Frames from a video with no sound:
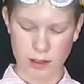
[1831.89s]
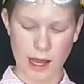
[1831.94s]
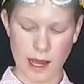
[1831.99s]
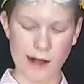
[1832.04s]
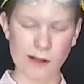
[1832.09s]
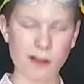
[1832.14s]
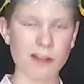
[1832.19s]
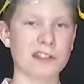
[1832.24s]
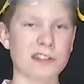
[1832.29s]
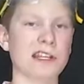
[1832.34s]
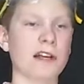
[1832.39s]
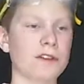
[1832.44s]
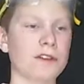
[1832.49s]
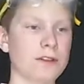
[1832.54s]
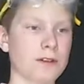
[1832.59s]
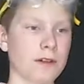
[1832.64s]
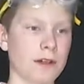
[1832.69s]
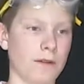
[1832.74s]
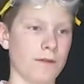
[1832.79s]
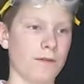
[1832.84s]

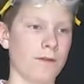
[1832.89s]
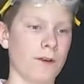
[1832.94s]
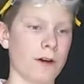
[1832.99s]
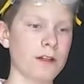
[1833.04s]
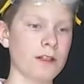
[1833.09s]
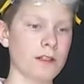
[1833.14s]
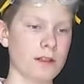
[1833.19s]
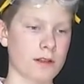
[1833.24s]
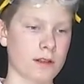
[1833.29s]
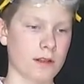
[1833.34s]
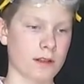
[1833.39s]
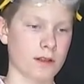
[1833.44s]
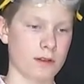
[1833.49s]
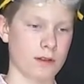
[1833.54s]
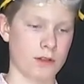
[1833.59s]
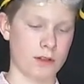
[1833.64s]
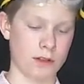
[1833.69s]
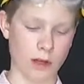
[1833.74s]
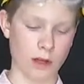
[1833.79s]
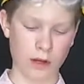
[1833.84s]
Alka-Seltzer in first,
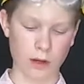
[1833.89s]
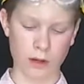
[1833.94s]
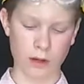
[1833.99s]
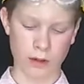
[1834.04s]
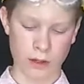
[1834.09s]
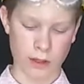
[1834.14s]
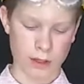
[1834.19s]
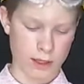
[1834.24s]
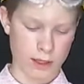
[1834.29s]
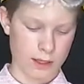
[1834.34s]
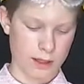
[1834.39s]
so